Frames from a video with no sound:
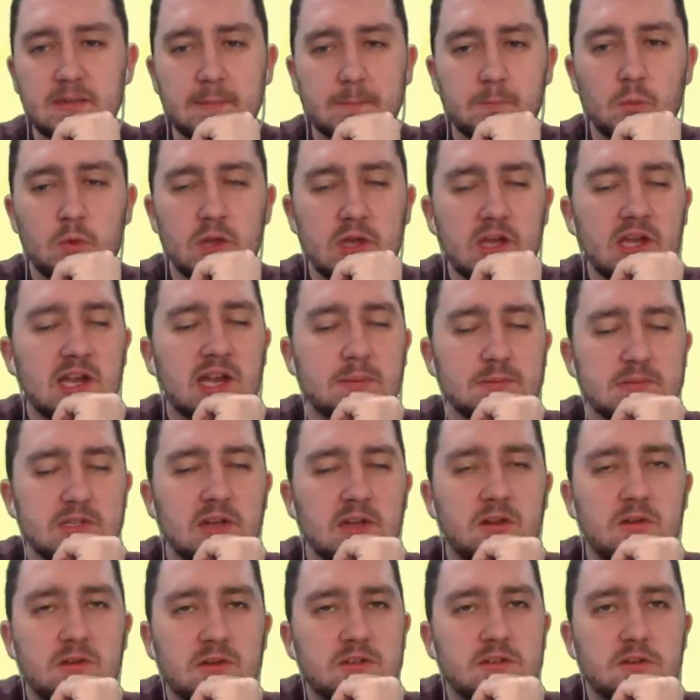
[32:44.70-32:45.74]
We could
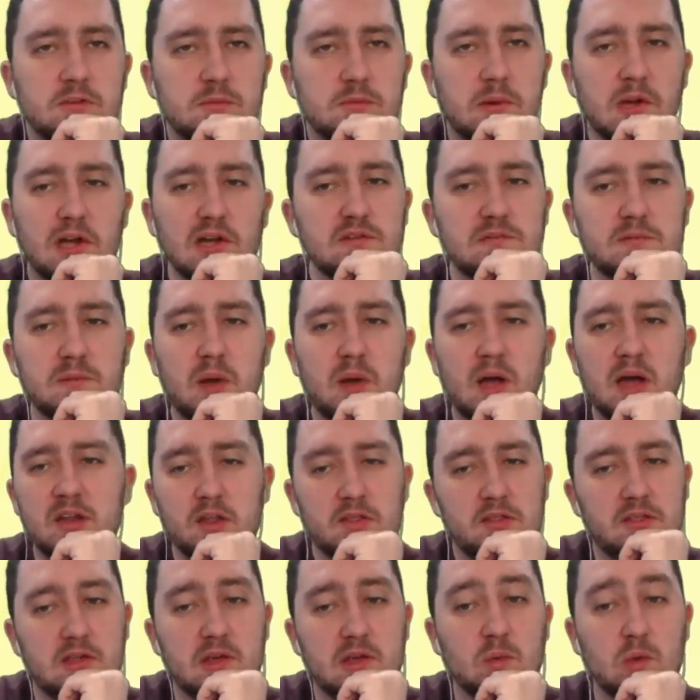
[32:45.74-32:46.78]
absolutely do both, but I
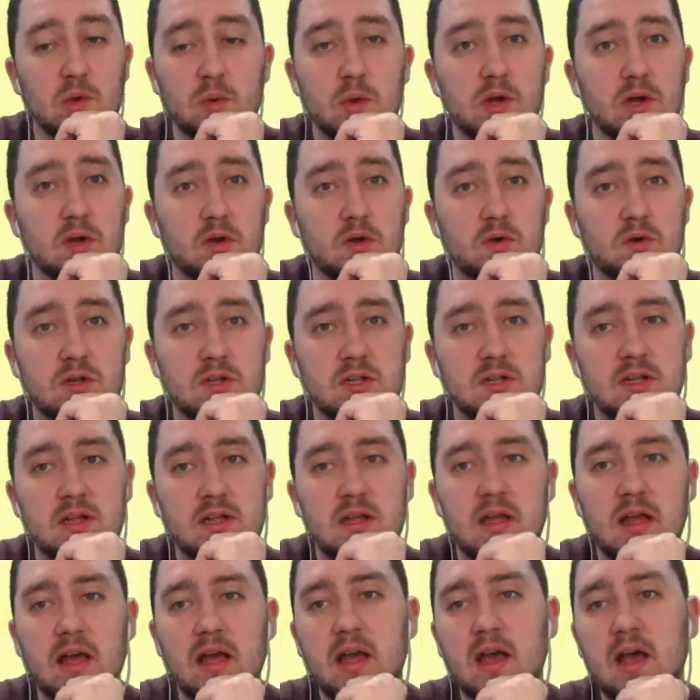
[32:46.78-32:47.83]
don't think we will.
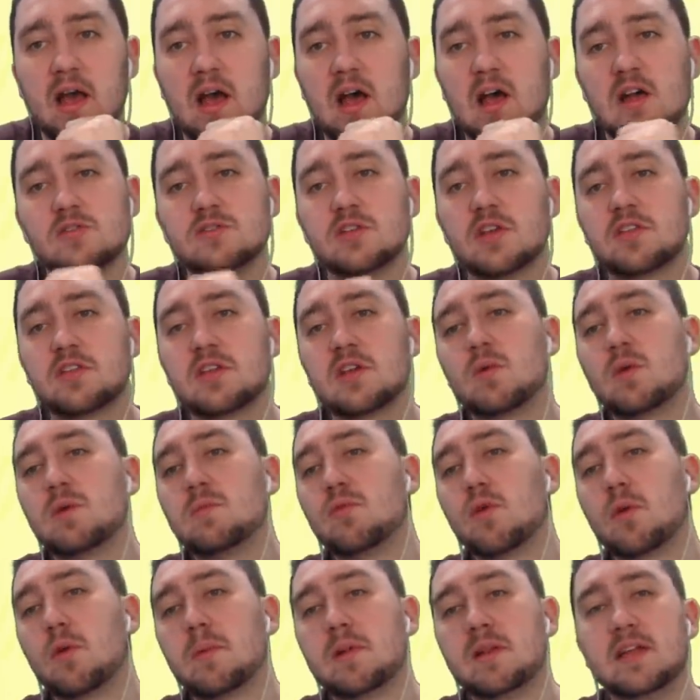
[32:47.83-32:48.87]
I also think we
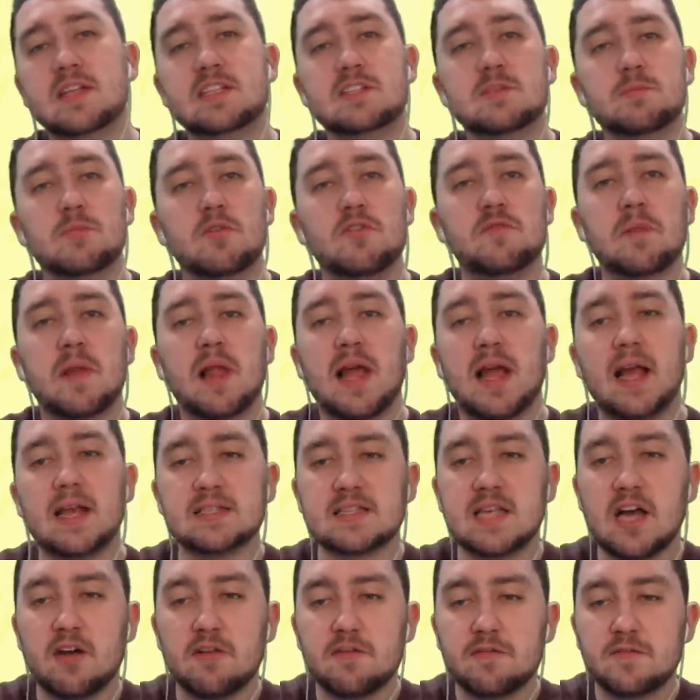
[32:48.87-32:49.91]
probably need to move players
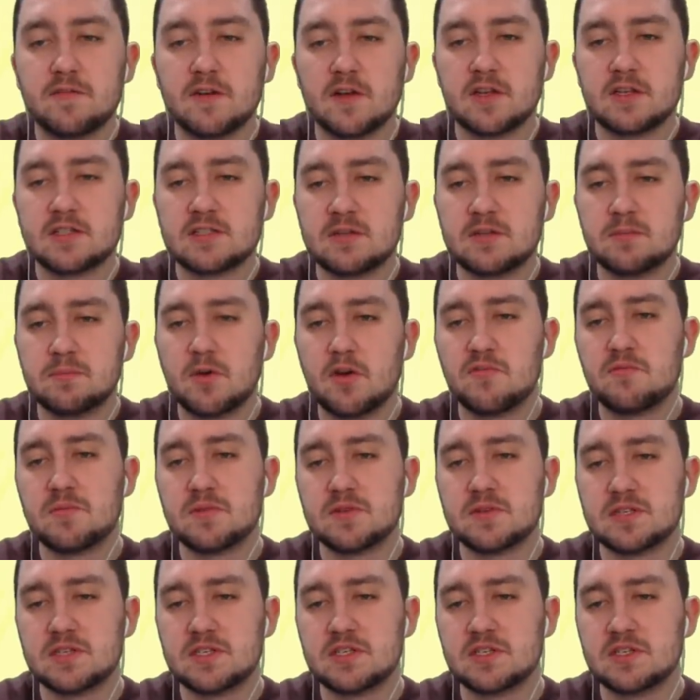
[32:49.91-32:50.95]
out first in both
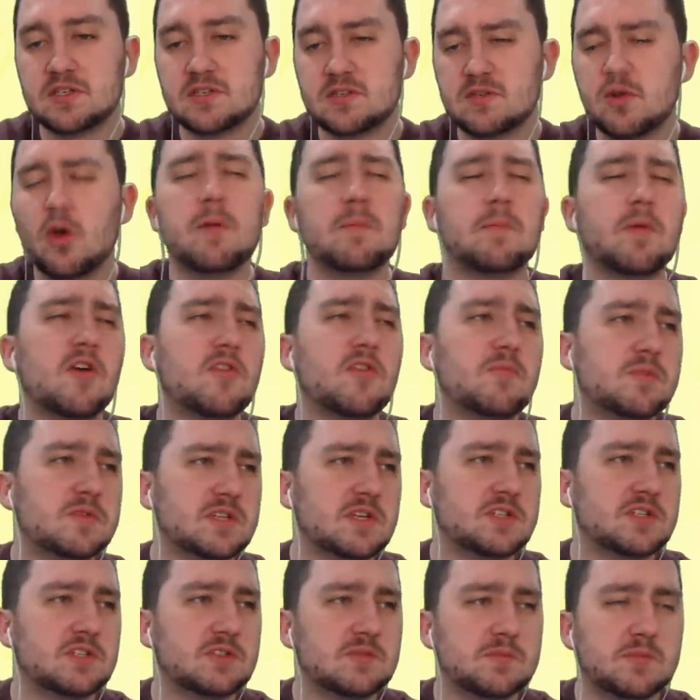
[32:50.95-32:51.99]
positions. Not in both
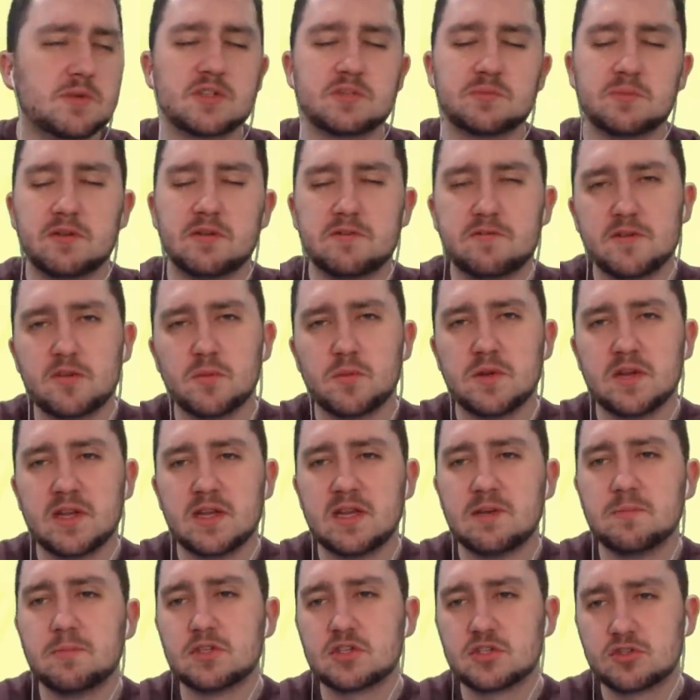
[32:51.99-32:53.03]
positions, because midfield we
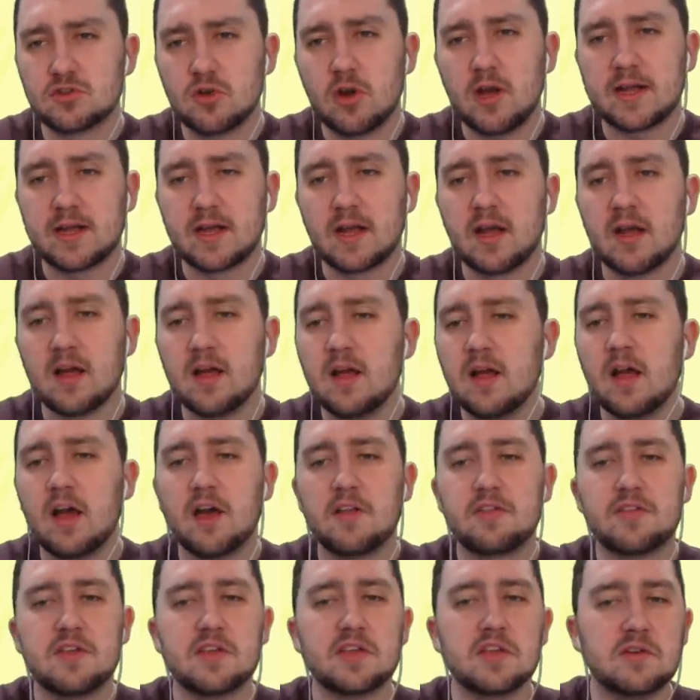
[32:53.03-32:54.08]
need. But striker, I
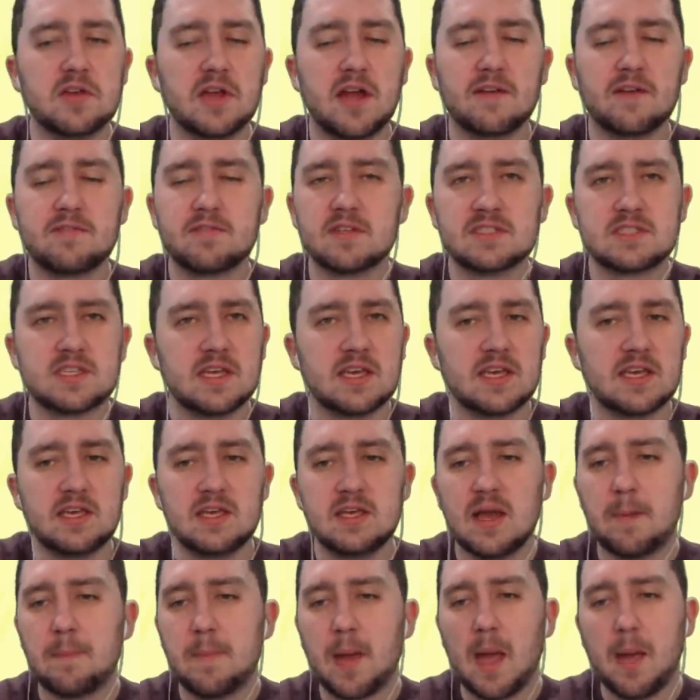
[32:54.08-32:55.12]
think you'd have to see
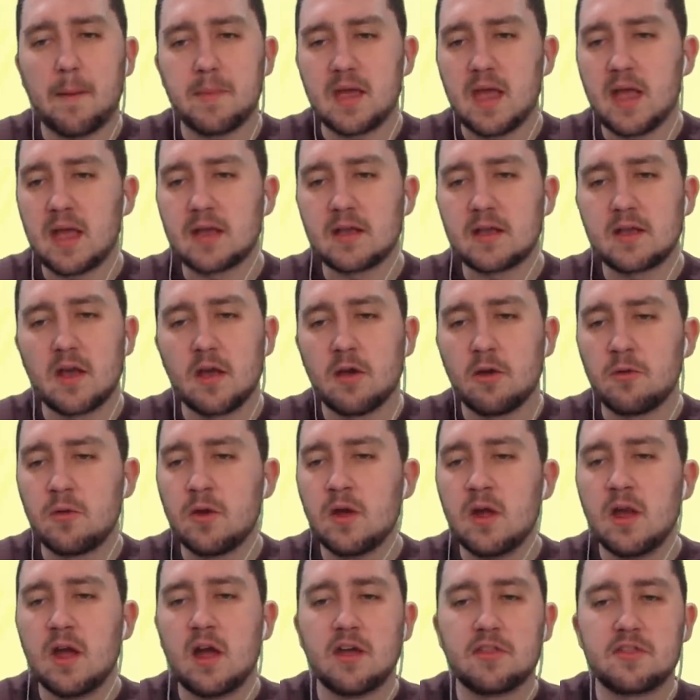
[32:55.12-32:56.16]
Aubameyang go.
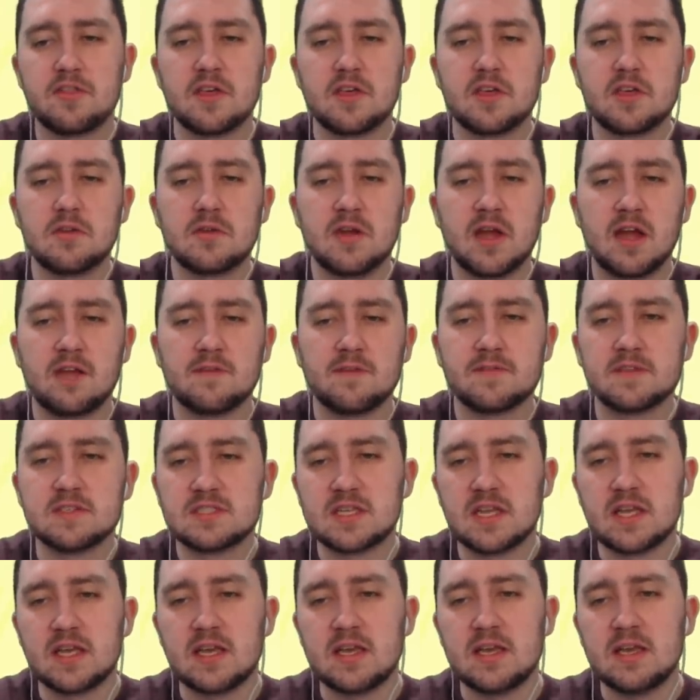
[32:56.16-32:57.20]
I think you'd have to
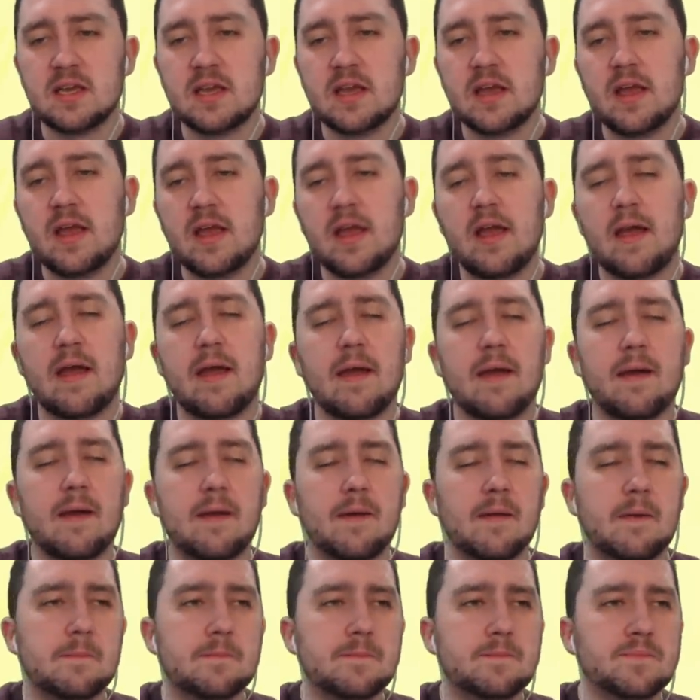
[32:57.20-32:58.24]
see
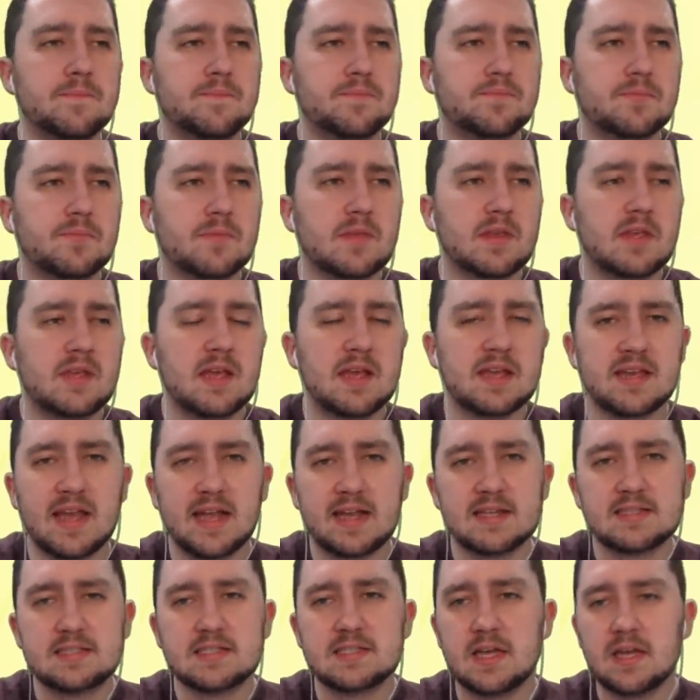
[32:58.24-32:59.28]

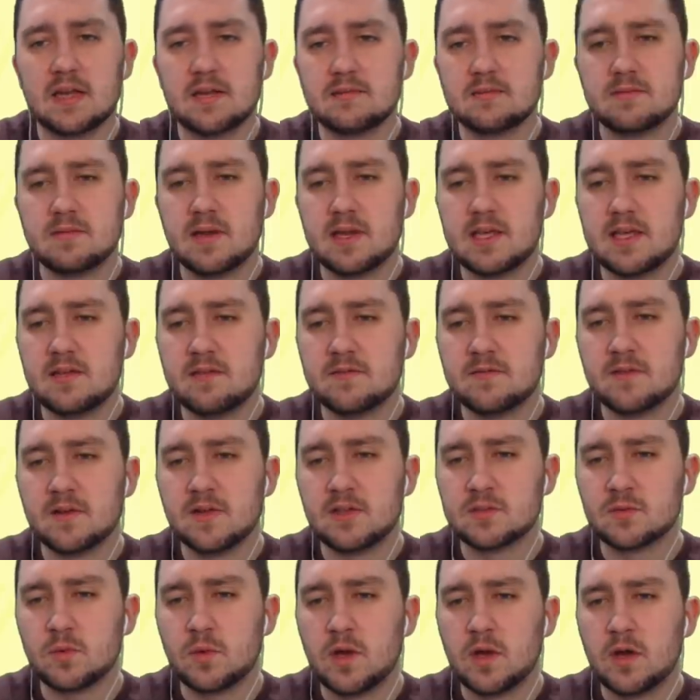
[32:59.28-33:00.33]
Nketiah leave
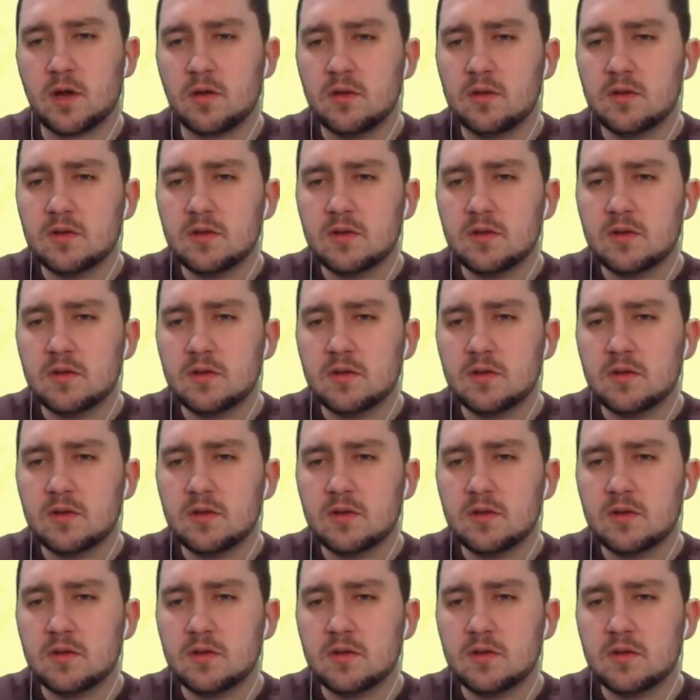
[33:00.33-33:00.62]
as well.